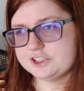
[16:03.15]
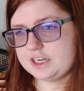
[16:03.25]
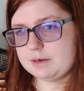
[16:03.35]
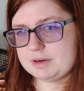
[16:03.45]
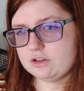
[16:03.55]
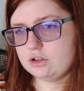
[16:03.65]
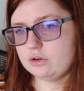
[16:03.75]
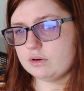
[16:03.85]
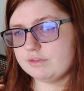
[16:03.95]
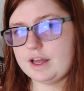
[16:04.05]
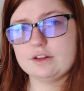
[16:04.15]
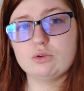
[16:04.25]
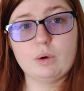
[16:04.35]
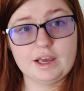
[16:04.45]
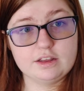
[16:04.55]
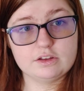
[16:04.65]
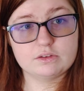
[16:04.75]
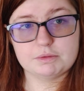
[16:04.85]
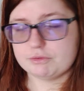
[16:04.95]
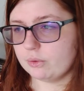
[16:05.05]
She had been to a vet
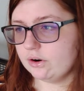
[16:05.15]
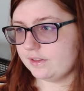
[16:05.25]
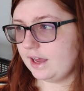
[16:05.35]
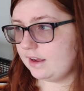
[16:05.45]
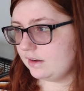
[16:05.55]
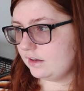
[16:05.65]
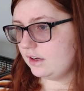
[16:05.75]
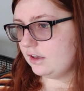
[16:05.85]
twice before that.